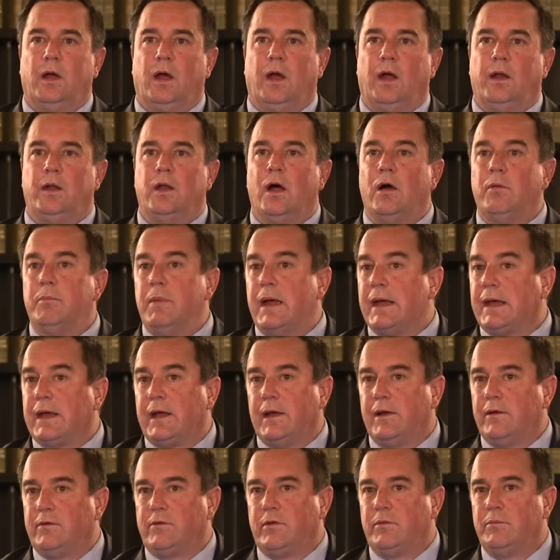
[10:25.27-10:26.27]
and no
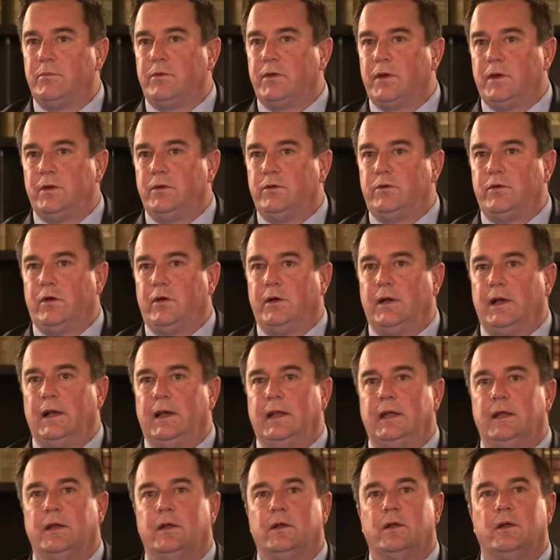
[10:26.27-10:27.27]
mechanisms
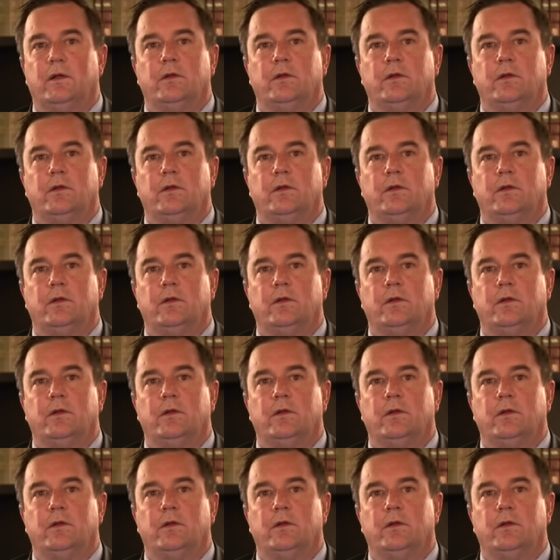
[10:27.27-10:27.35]
internally